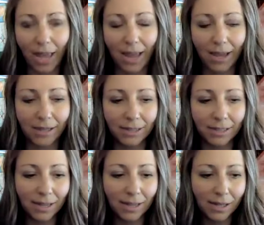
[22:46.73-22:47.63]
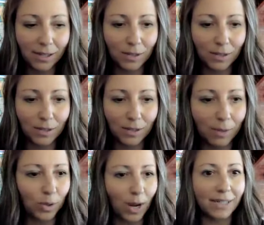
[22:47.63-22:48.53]
And so I've been
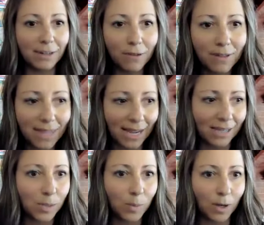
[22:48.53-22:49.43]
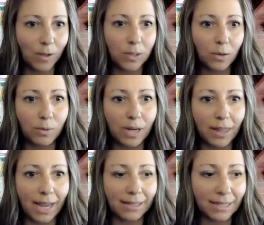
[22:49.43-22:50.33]
trying different things, but also
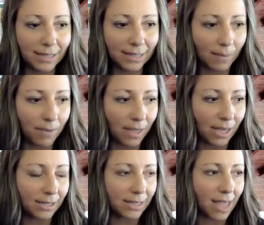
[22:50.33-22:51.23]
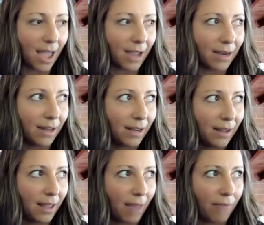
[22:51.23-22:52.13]
realizing some things that
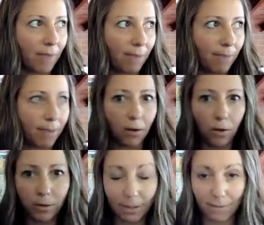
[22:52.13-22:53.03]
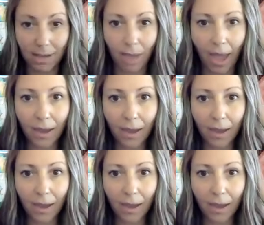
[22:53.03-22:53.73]
have maybe been holding me back